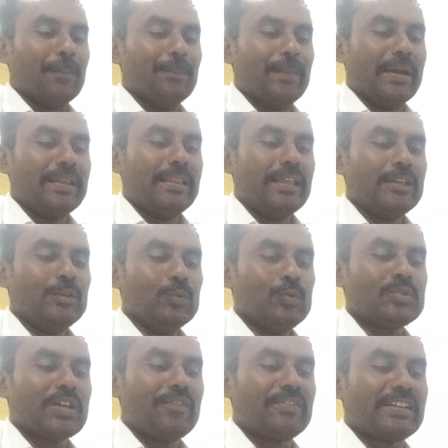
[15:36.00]
By the
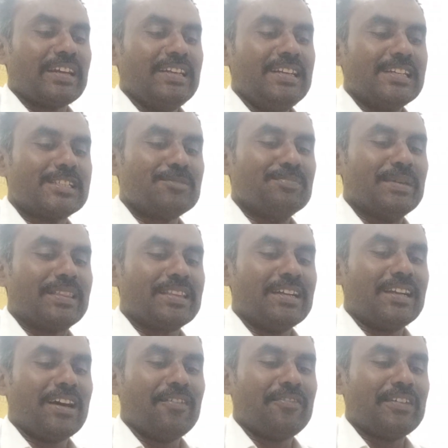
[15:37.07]
use of Taylor's
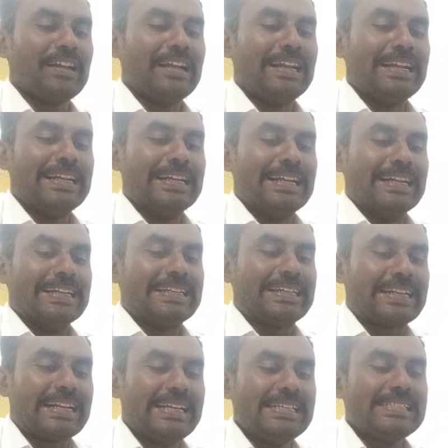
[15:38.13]
method of
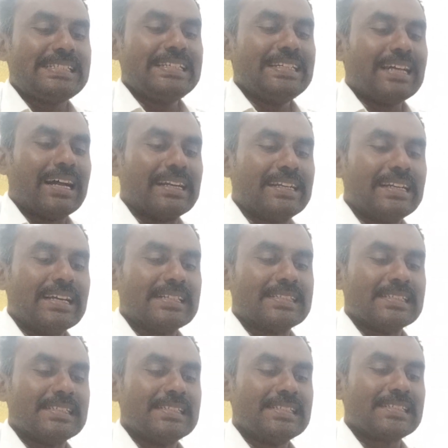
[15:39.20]
tracing
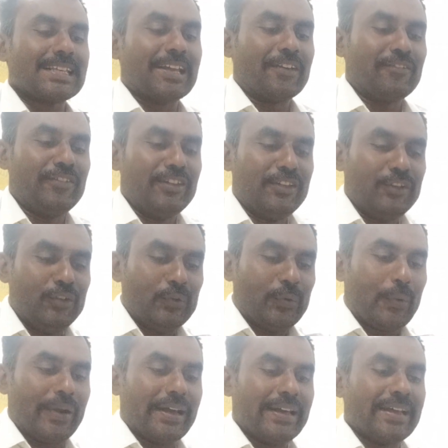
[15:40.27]
adjacents, we
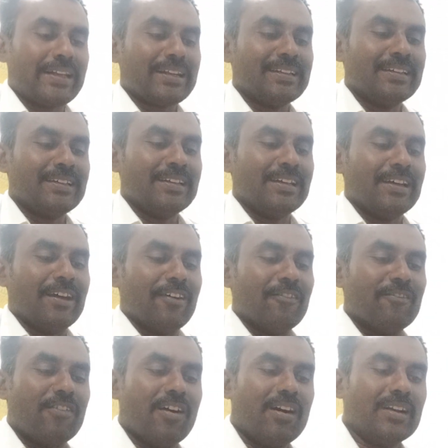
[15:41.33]
inquire
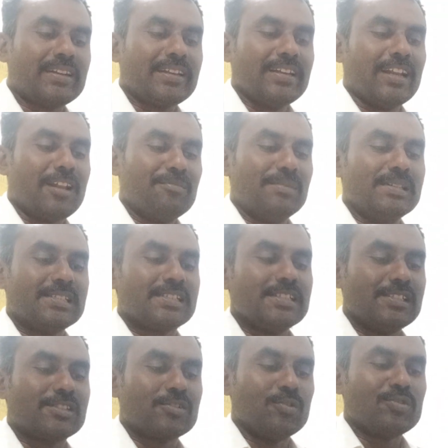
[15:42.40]
what elements
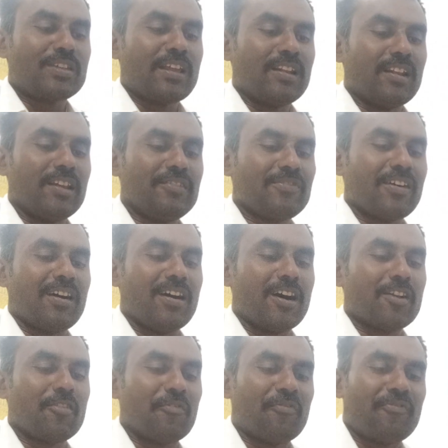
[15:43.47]
in social life
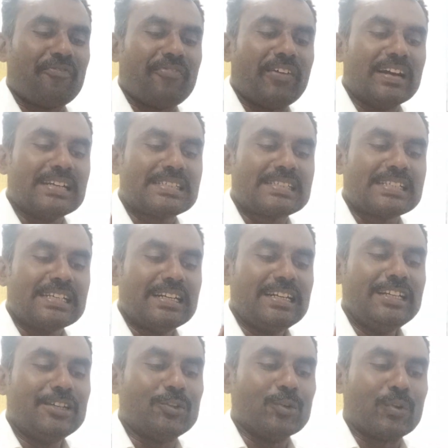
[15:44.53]
are
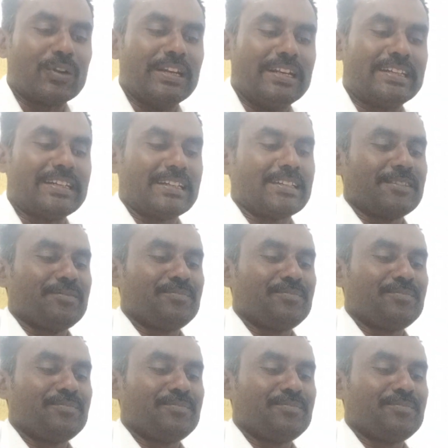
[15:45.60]
functionally correlated.